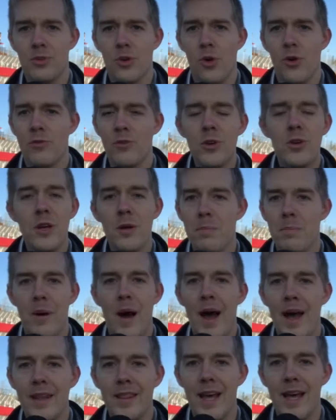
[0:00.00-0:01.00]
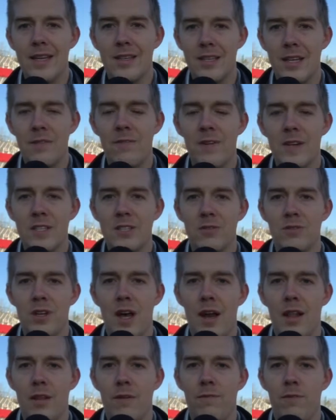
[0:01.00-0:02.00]
So if you combine that defensive
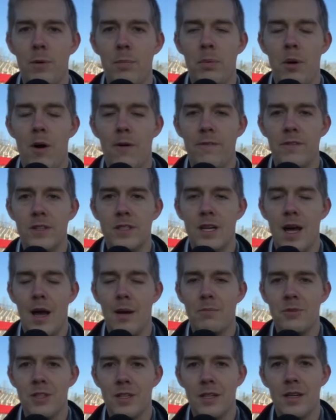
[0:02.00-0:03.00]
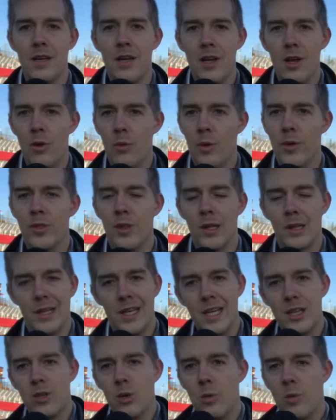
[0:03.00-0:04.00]
side of the football for Thompson with the
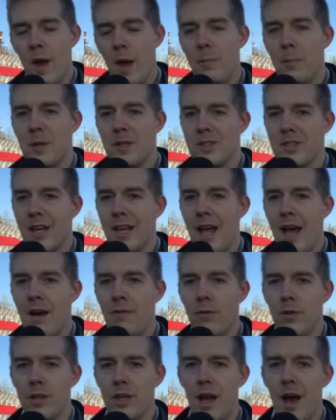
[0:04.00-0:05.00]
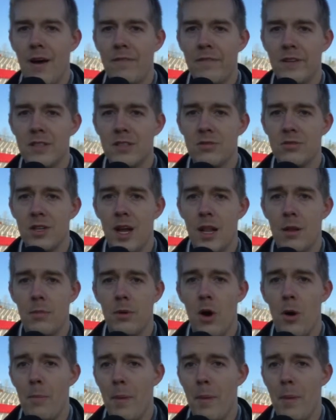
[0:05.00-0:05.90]
lethal weapons they have on the offensive side of the ball,